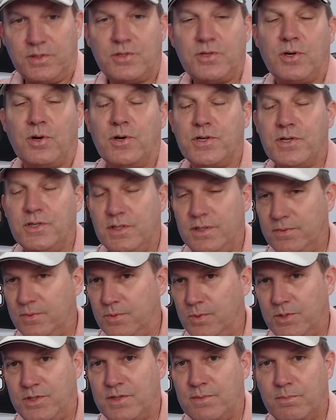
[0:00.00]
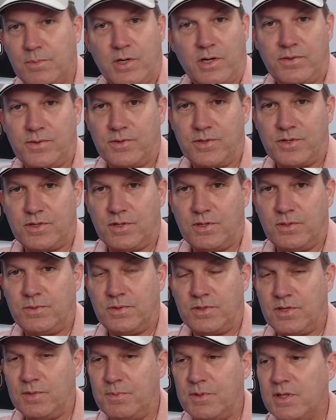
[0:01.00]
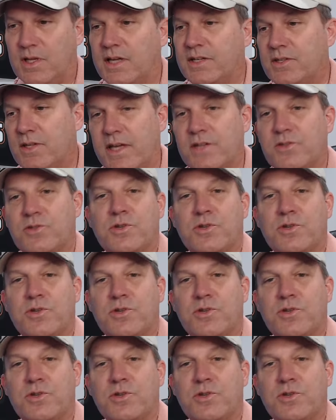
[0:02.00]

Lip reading: charging it once a month or so, something like that,